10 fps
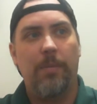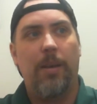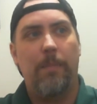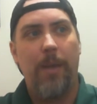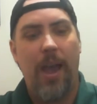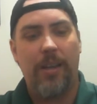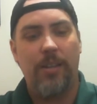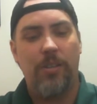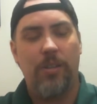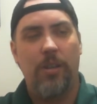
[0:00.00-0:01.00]
come
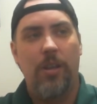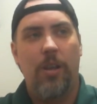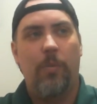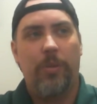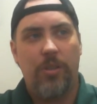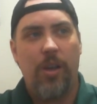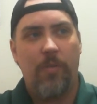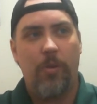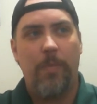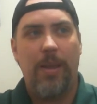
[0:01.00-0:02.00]
packaged with the
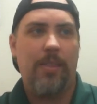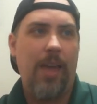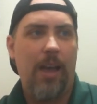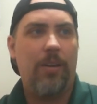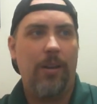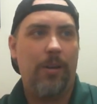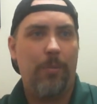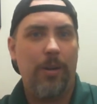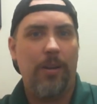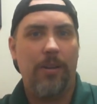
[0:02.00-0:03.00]
software to make that card
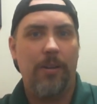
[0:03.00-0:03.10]
work.